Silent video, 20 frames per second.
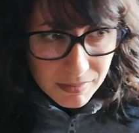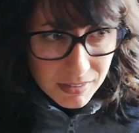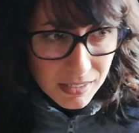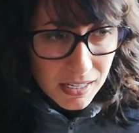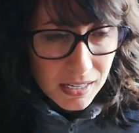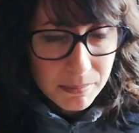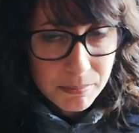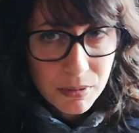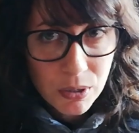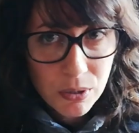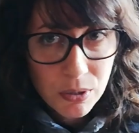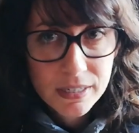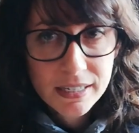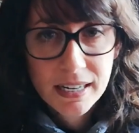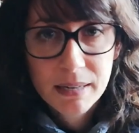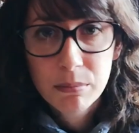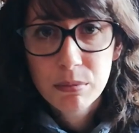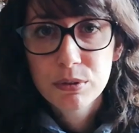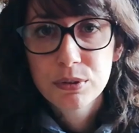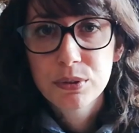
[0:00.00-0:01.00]
I'm going
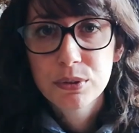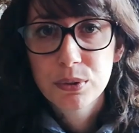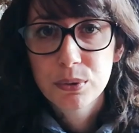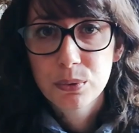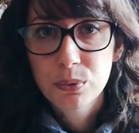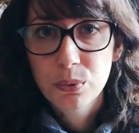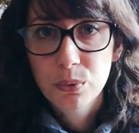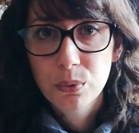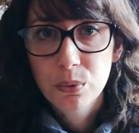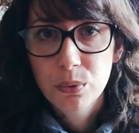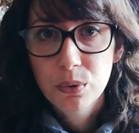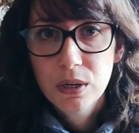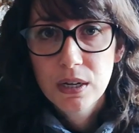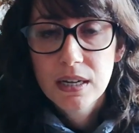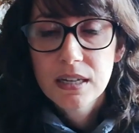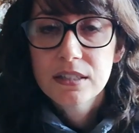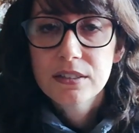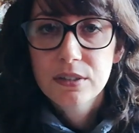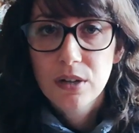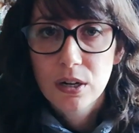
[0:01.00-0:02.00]
able to
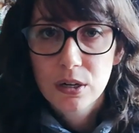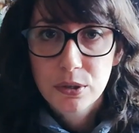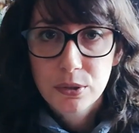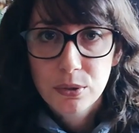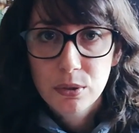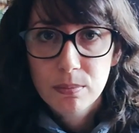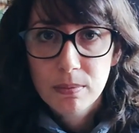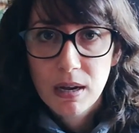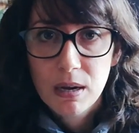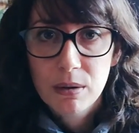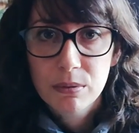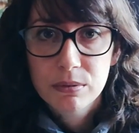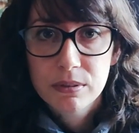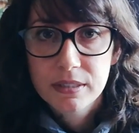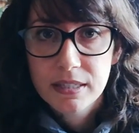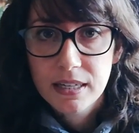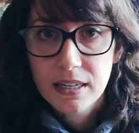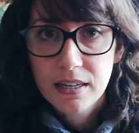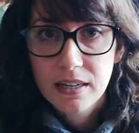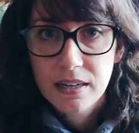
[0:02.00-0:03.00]
talk to you
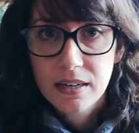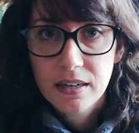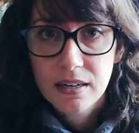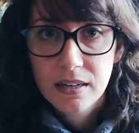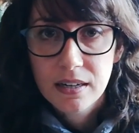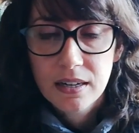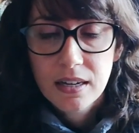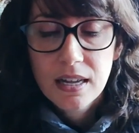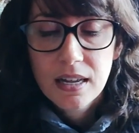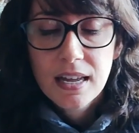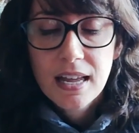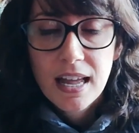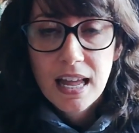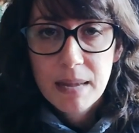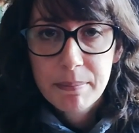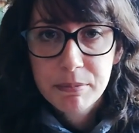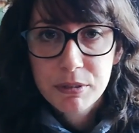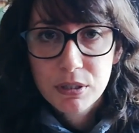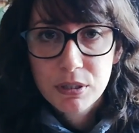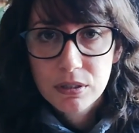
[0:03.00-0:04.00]
about the
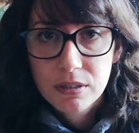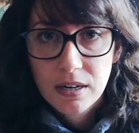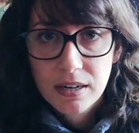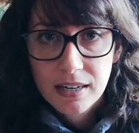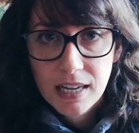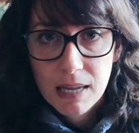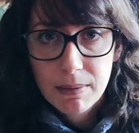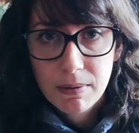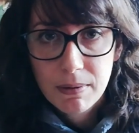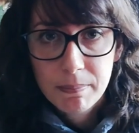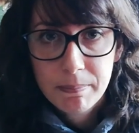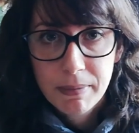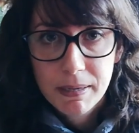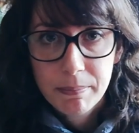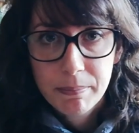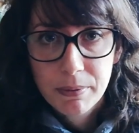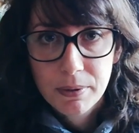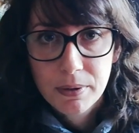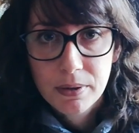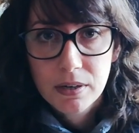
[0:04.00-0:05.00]
Epson archival
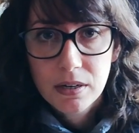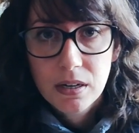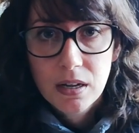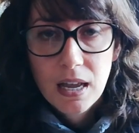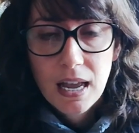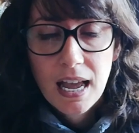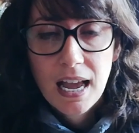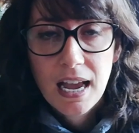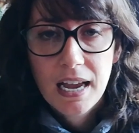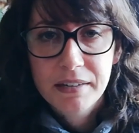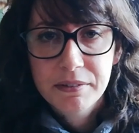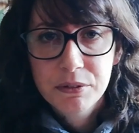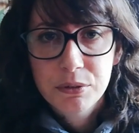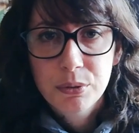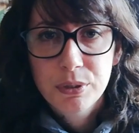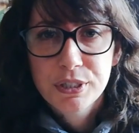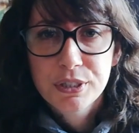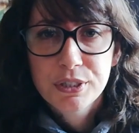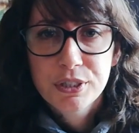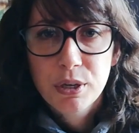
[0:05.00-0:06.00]
paper and
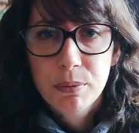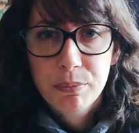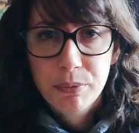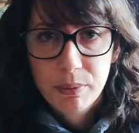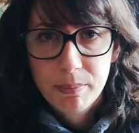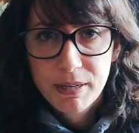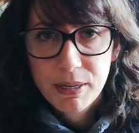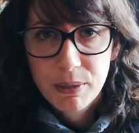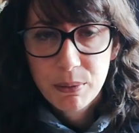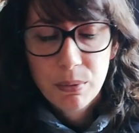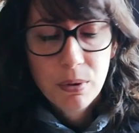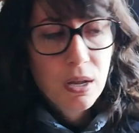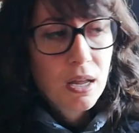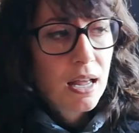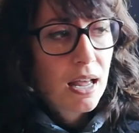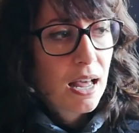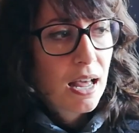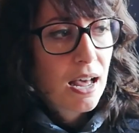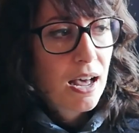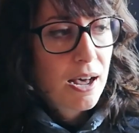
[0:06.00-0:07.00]
doing some review.
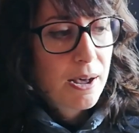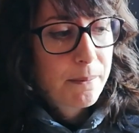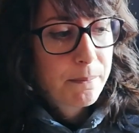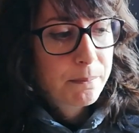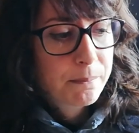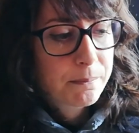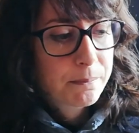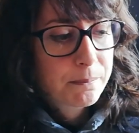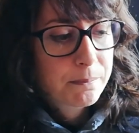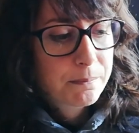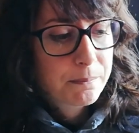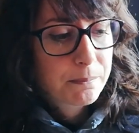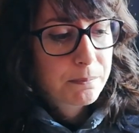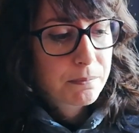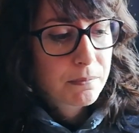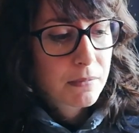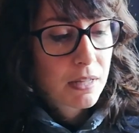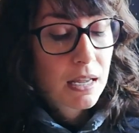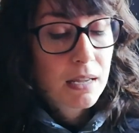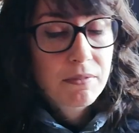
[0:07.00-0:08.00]

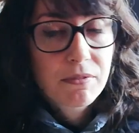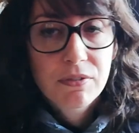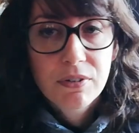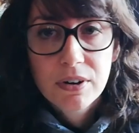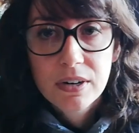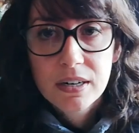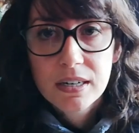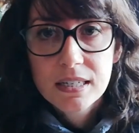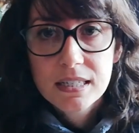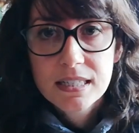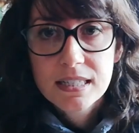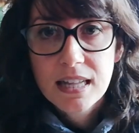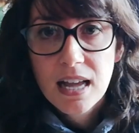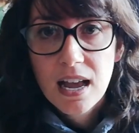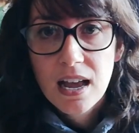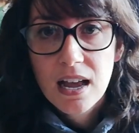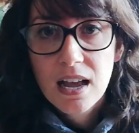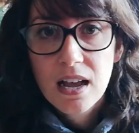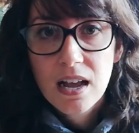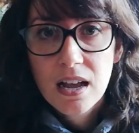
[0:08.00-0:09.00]
First,
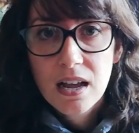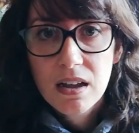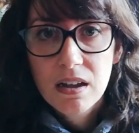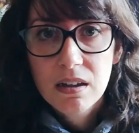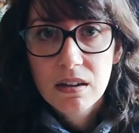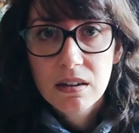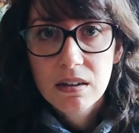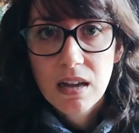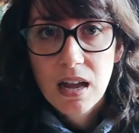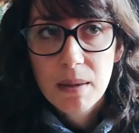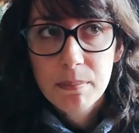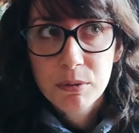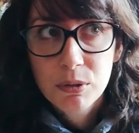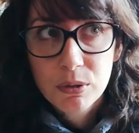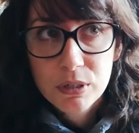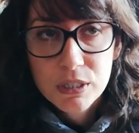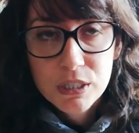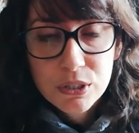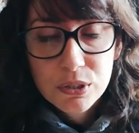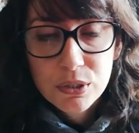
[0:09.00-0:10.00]
I'm
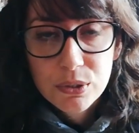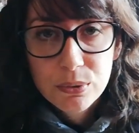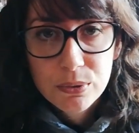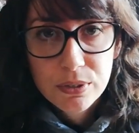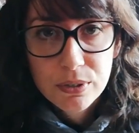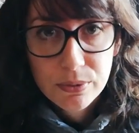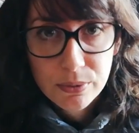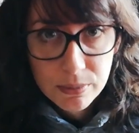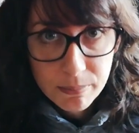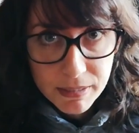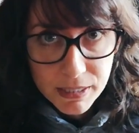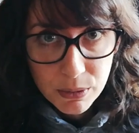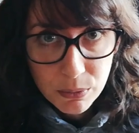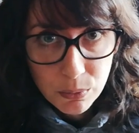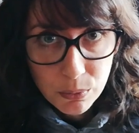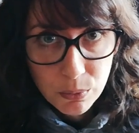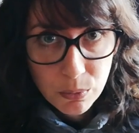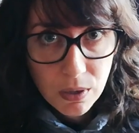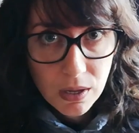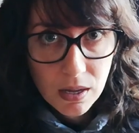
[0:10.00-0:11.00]
going to do the
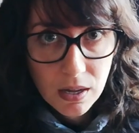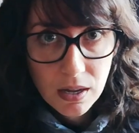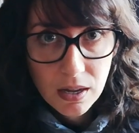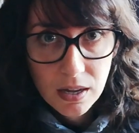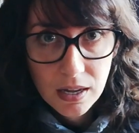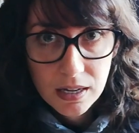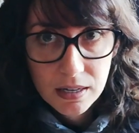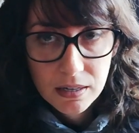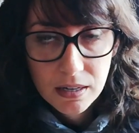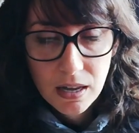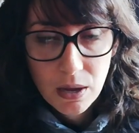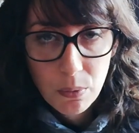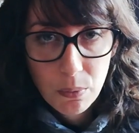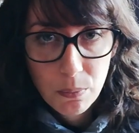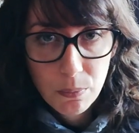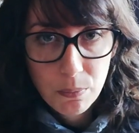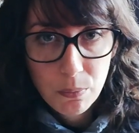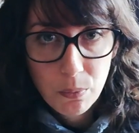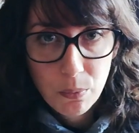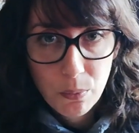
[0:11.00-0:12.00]
review,
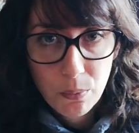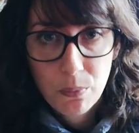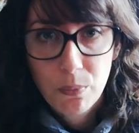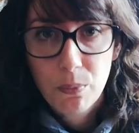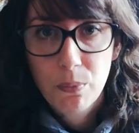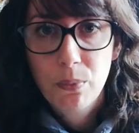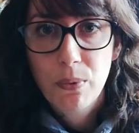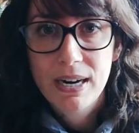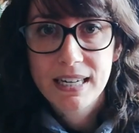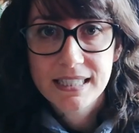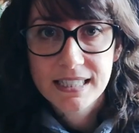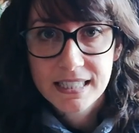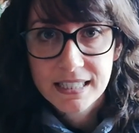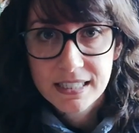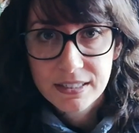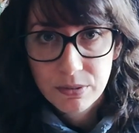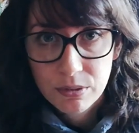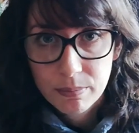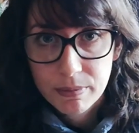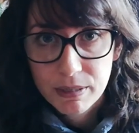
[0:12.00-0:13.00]

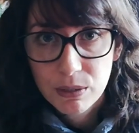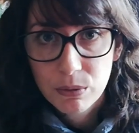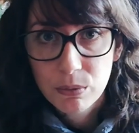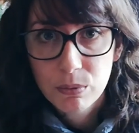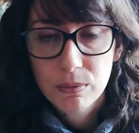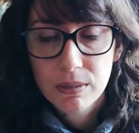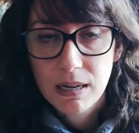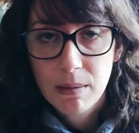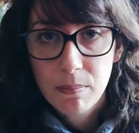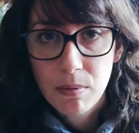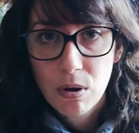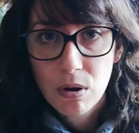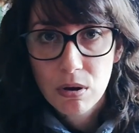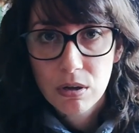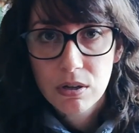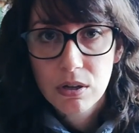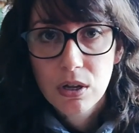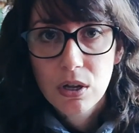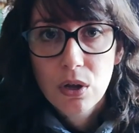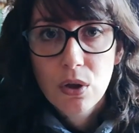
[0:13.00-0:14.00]
writing review in a
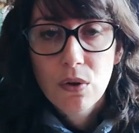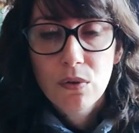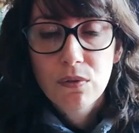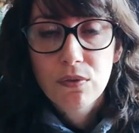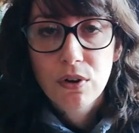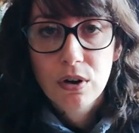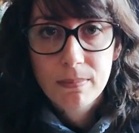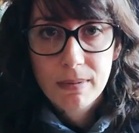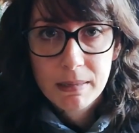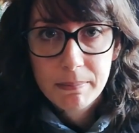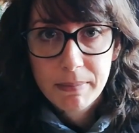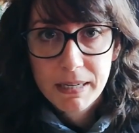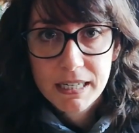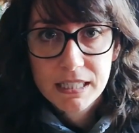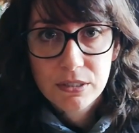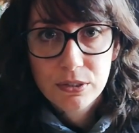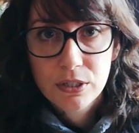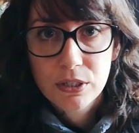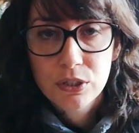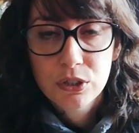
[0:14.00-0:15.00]
blog for my
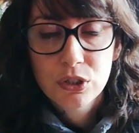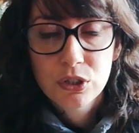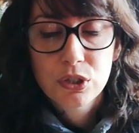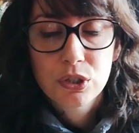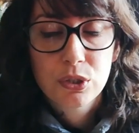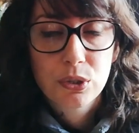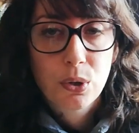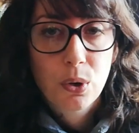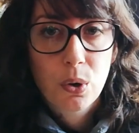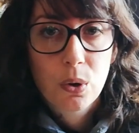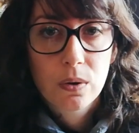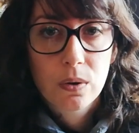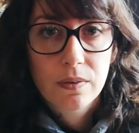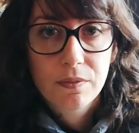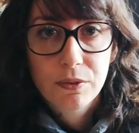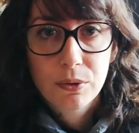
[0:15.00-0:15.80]
Patreons. So if